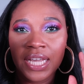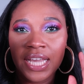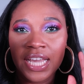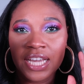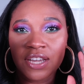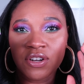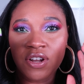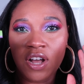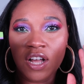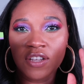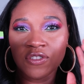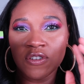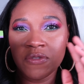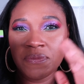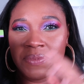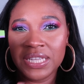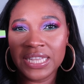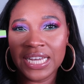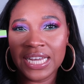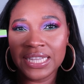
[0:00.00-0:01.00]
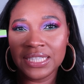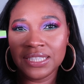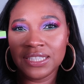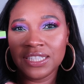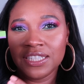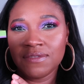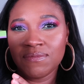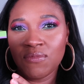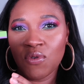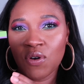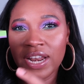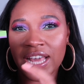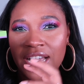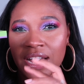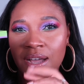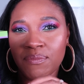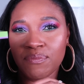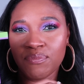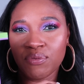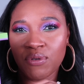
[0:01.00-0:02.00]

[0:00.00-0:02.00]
It could also be that this is more like a